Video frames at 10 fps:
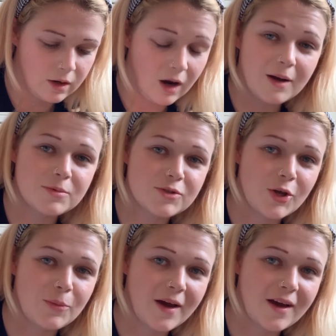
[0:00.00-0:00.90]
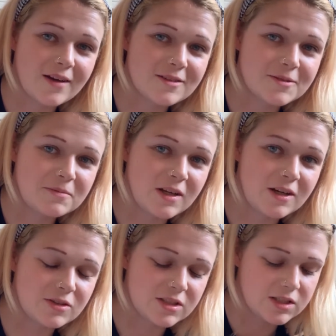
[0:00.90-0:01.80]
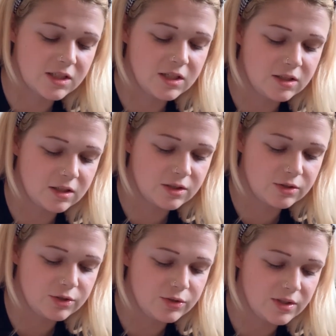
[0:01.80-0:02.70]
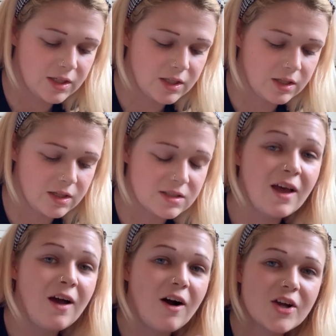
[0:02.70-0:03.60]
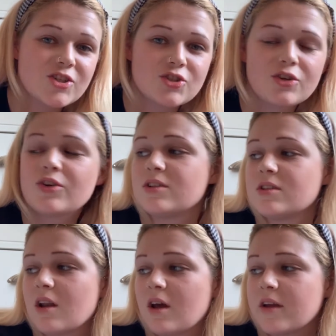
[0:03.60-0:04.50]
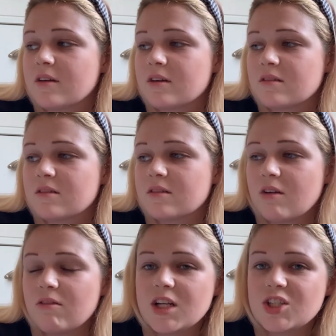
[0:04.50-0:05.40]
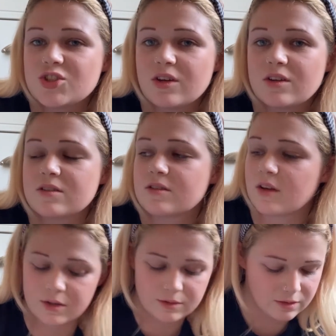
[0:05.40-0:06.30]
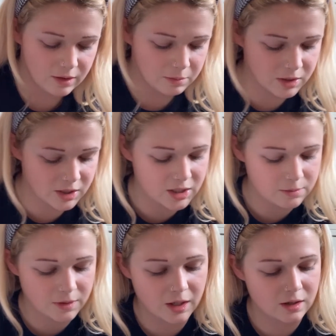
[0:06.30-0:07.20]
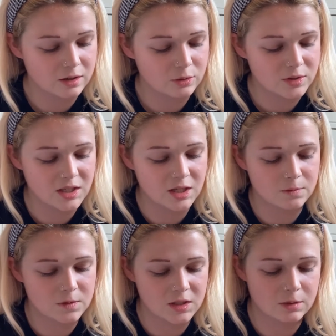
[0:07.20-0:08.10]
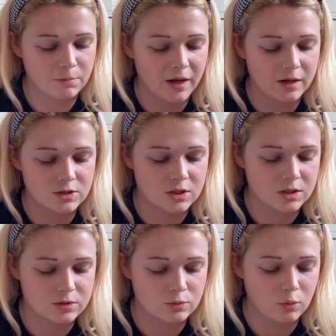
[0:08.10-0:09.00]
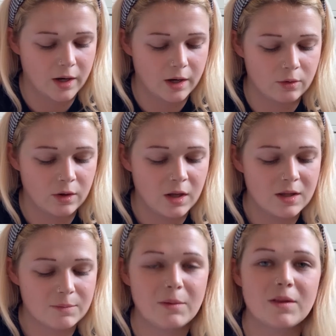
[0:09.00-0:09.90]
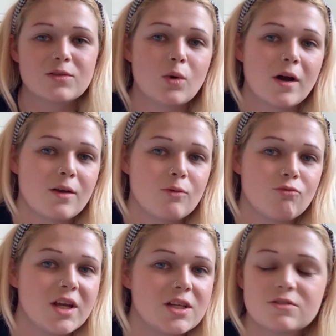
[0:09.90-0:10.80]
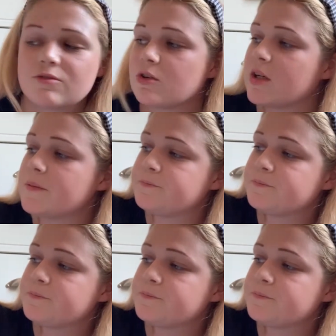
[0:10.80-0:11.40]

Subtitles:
I'm so bad, like, honestly, I don't use any of these. I should, like, I really should. So I'm gonna keep that. I always keep it in the packaging as well. Maybe that's why I don't reach for it.